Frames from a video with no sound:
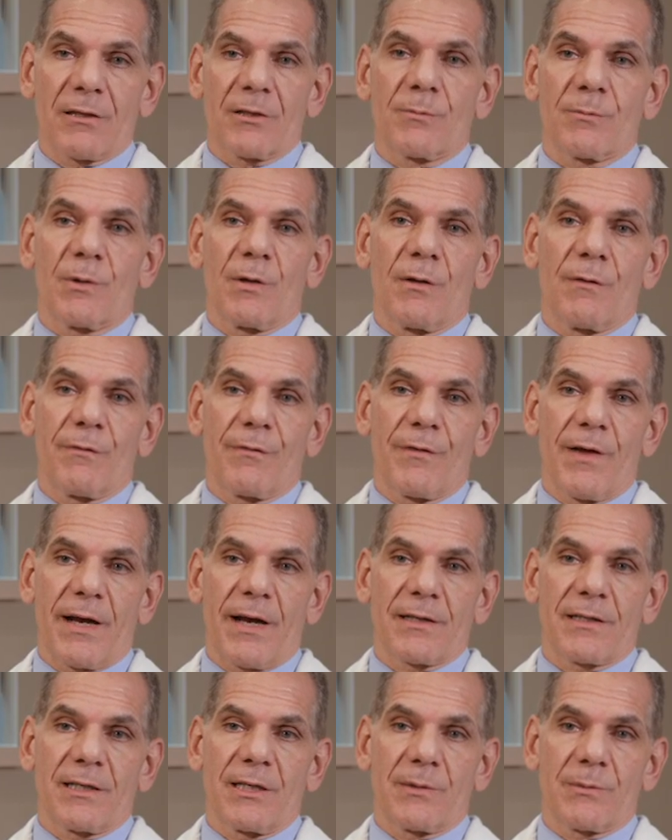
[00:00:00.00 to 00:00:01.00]
thermal
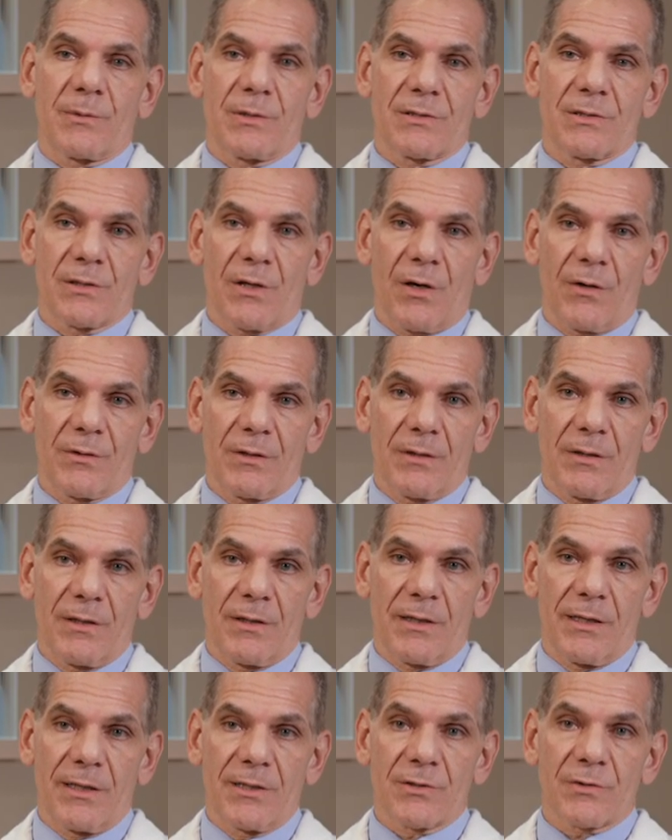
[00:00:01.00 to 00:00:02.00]
effect can result in
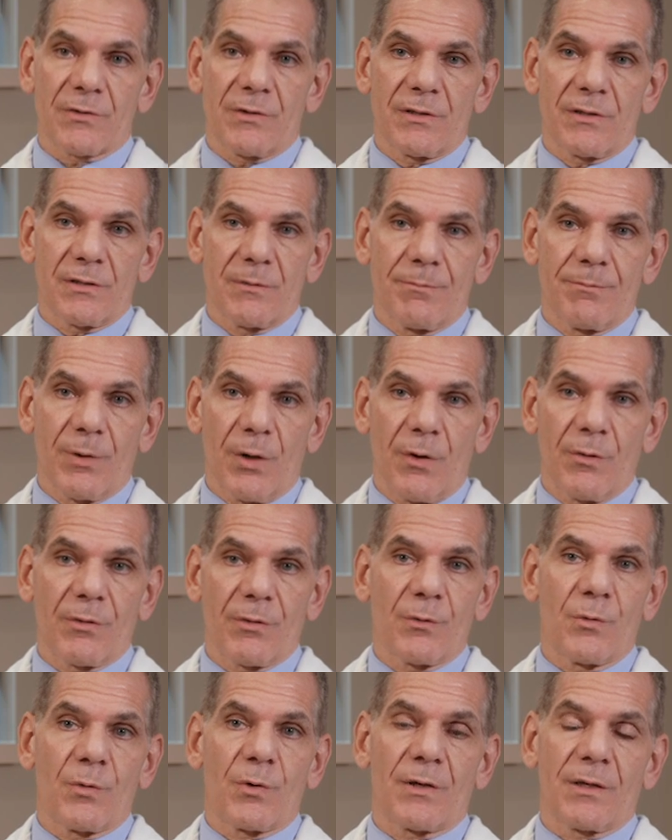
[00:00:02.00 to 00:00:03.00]
an injury to
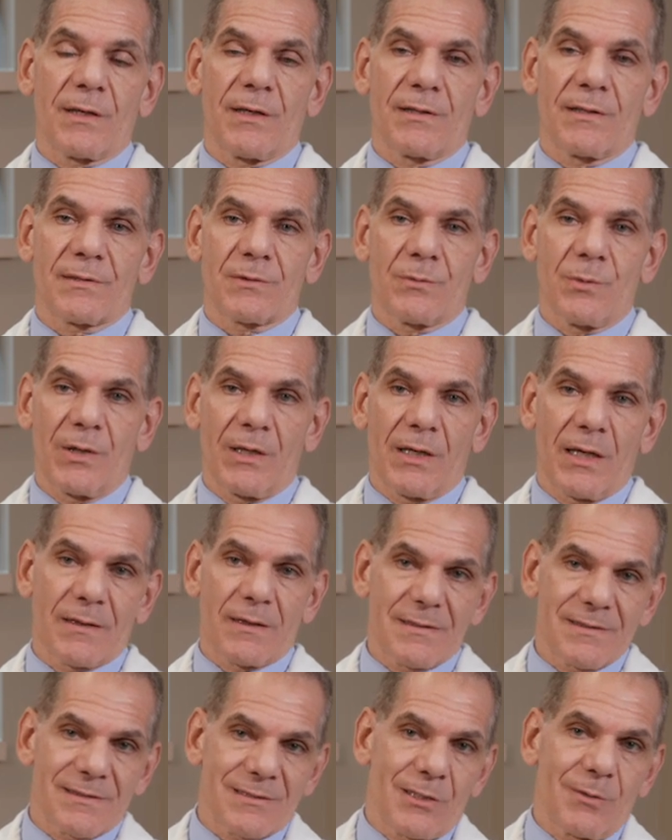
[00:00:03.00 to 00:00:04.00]
both organs where you get
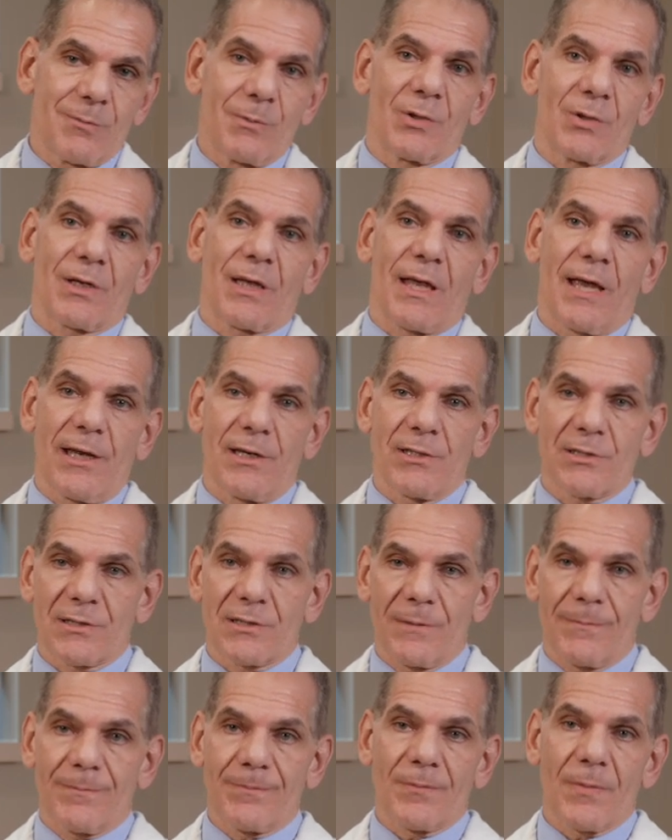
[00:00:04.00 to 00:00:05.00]
this
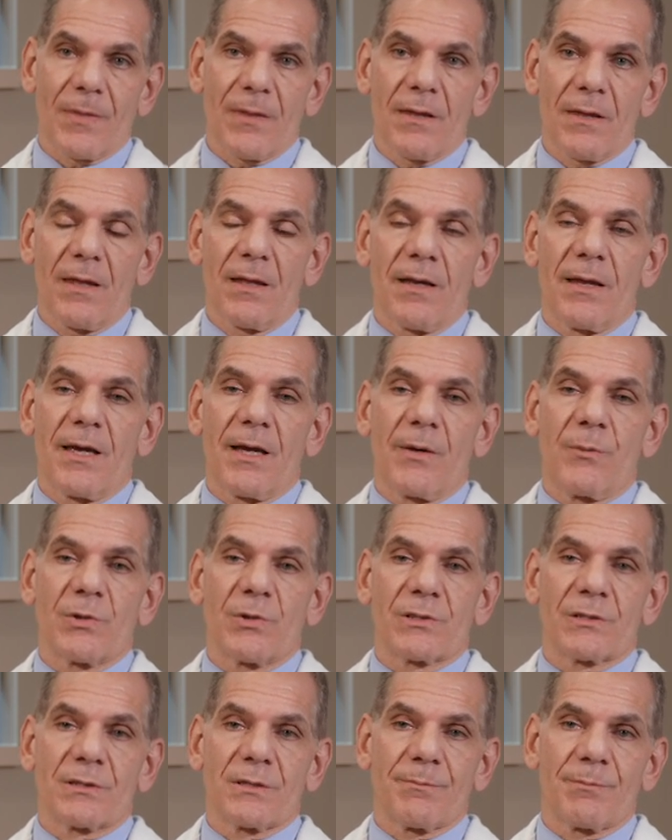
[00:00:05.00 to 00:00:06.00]
communication
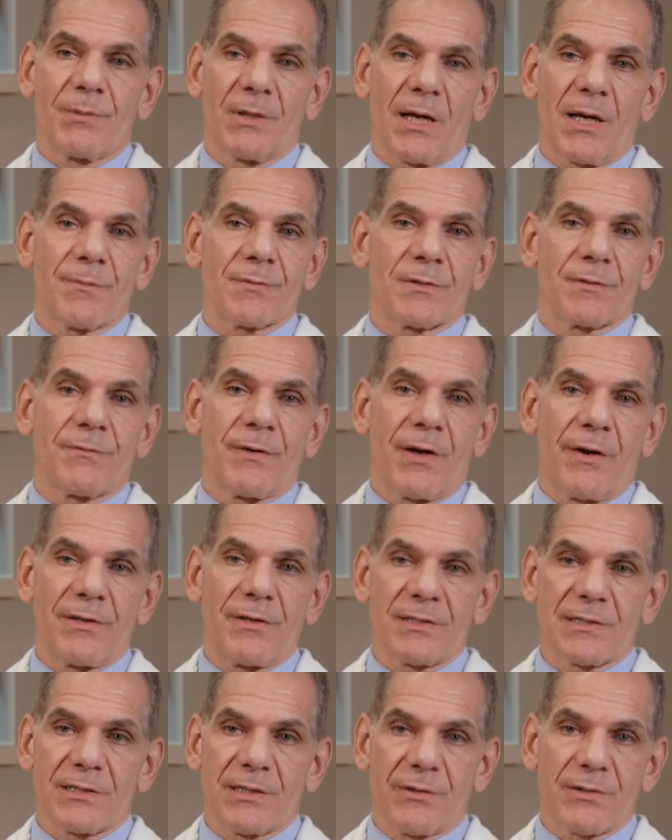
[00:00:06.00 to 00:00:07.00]
which becomes a very
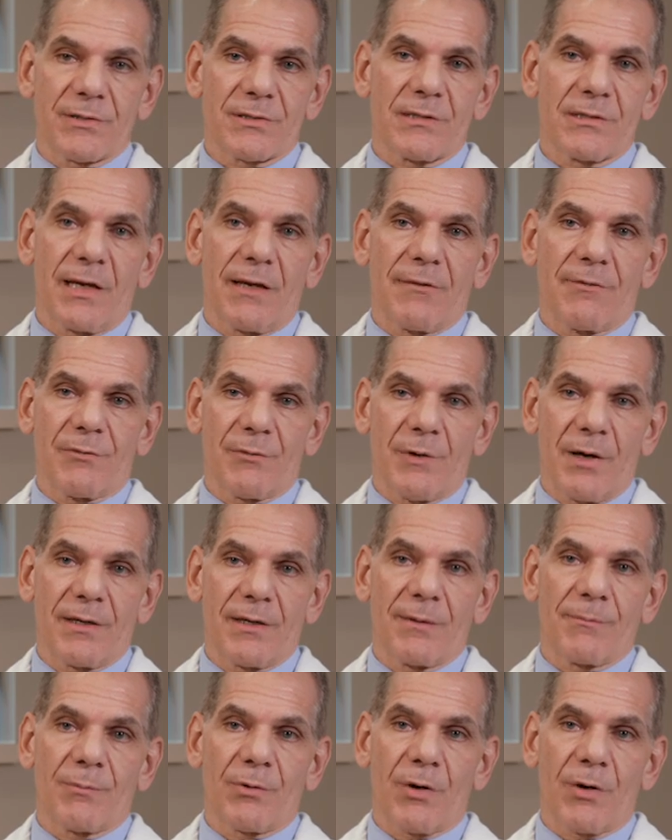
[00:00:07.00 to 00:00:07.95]
serious life-threatening